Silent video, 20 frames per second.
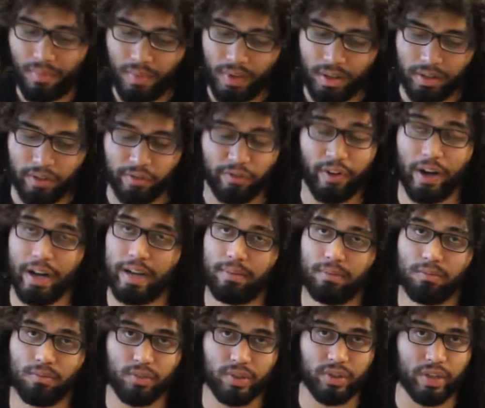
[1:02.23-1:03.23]
the
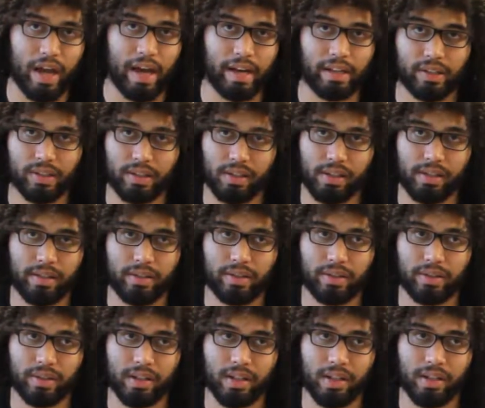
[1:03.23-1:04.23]
fight was excellent,
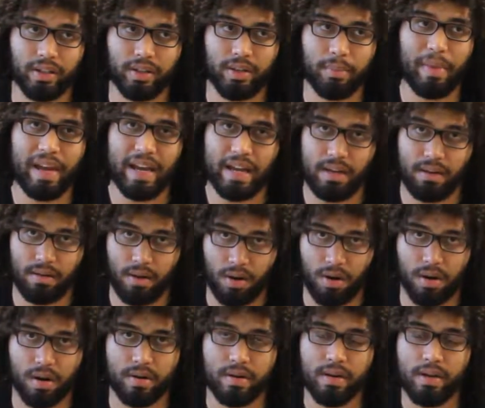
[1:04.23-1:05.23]
the main
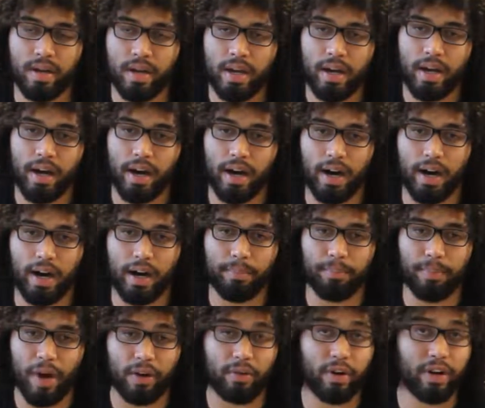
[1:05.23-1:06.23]
card.
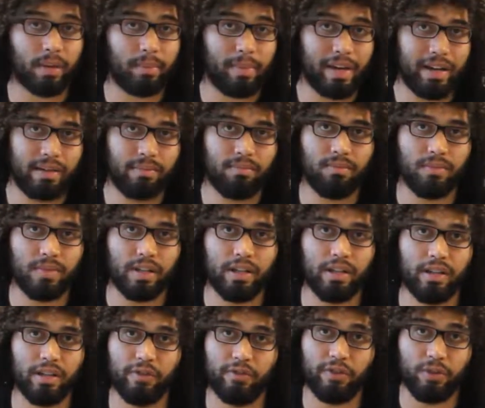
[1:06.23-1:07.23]
I recommend,
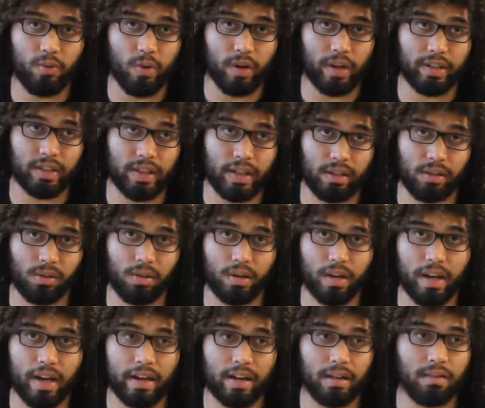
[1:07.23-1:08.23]
if you want to take a
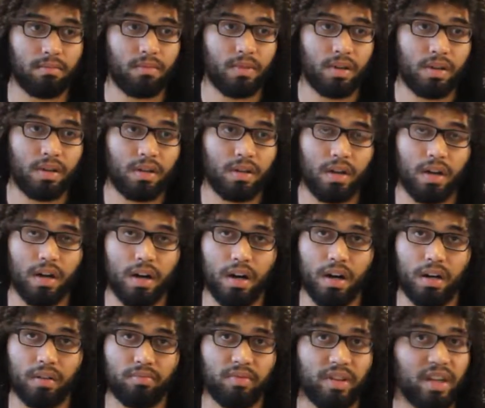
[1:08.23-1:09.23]
look at it,
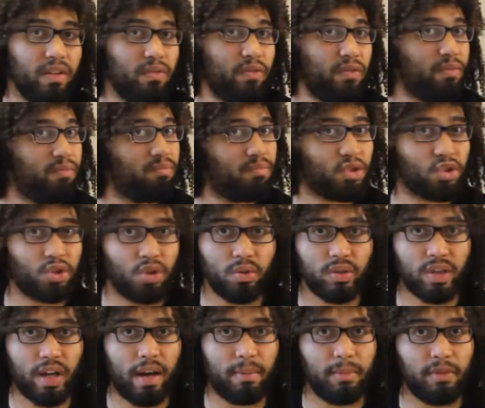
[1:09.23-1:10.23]
give
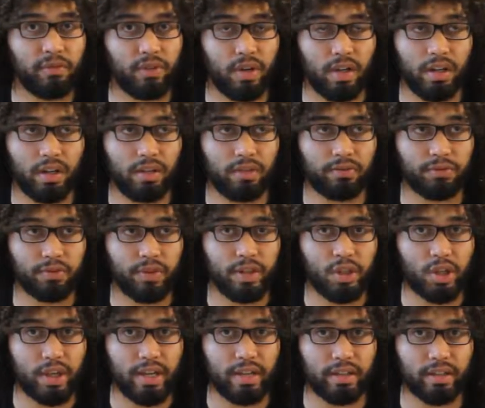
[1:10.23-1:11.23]
Showtime a free
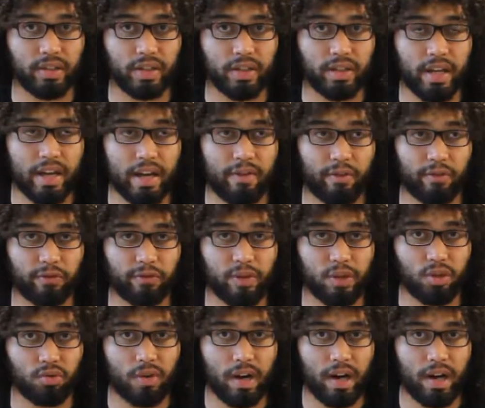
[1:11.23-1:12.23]
chance. They have a
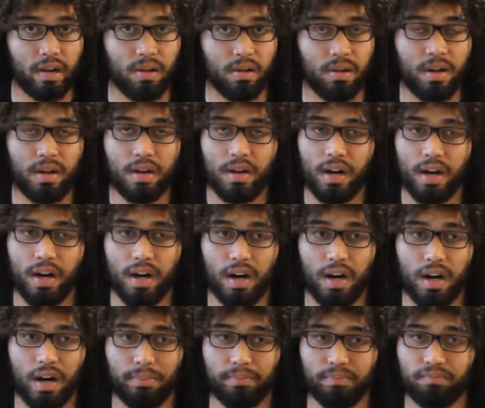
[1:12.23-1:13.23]
free trial.
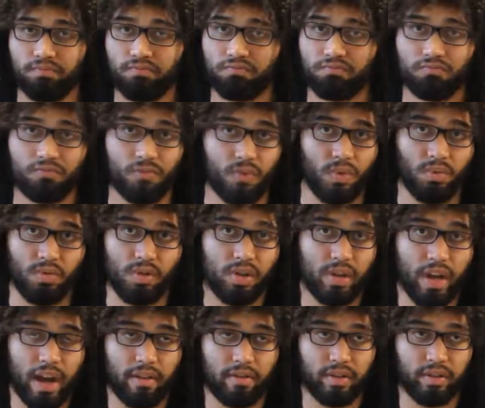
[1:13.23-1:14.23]
You
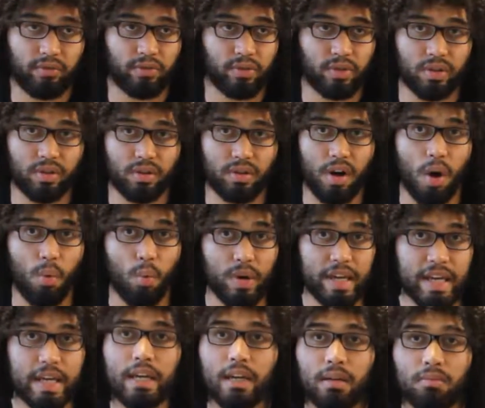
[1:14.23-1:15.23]
can have it for a
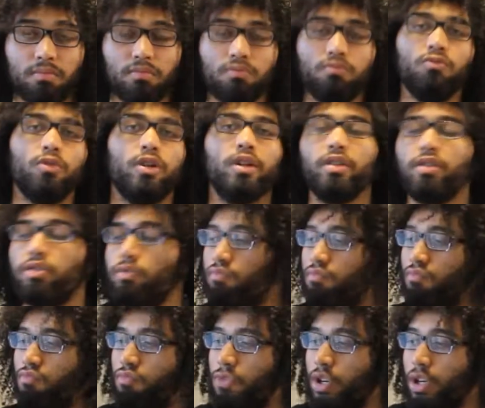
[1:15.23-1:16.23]
week with,
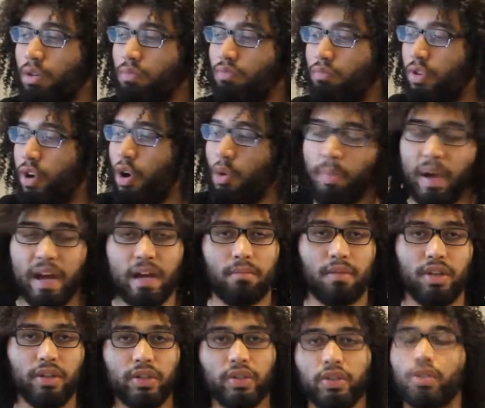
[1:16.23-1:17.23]
no
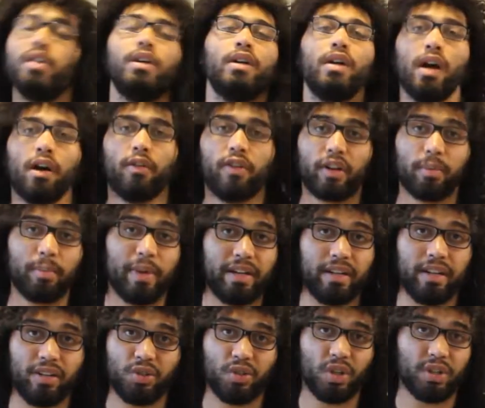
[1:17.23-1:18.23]
payments. I
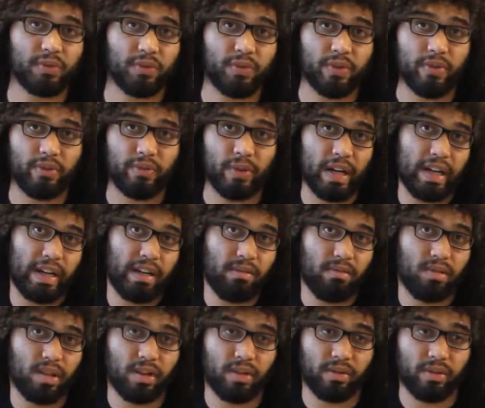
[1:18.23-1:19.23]
recommend it just for the
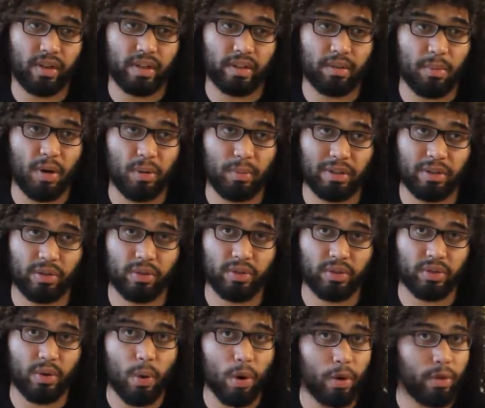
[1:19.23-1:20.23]
fight. At the moment,
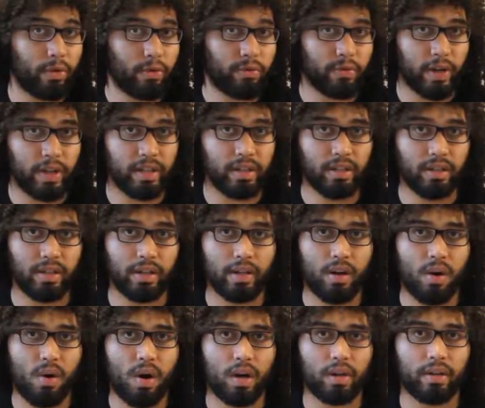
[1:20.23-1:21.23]
there's no other fights that
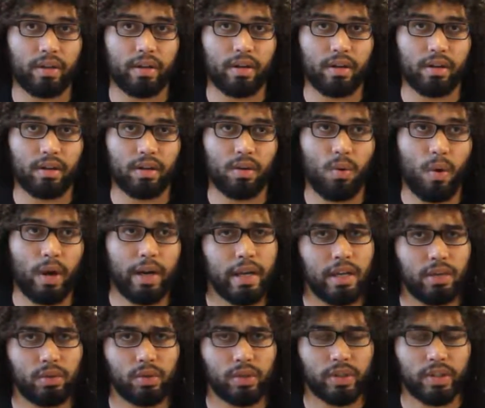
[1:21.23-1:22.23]
go on that are quite
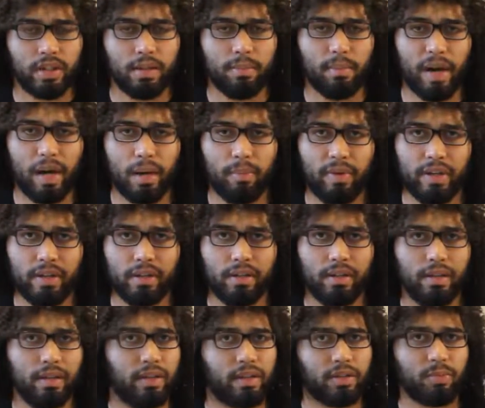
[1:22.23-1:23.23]
interesting in my
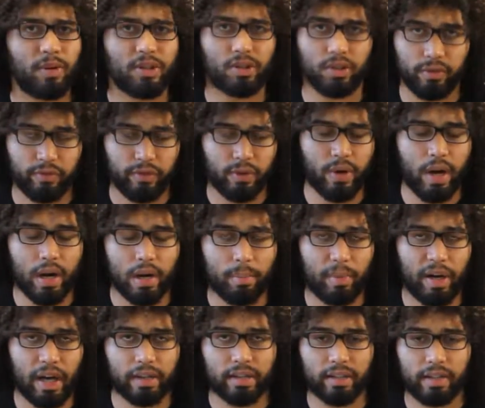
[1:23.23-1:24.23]
opinion, especially if you're not a
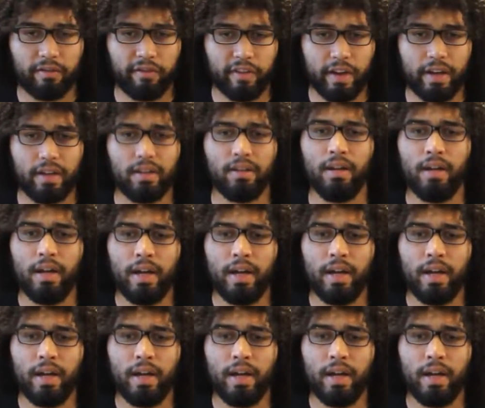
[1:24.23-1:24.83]
boxing fan.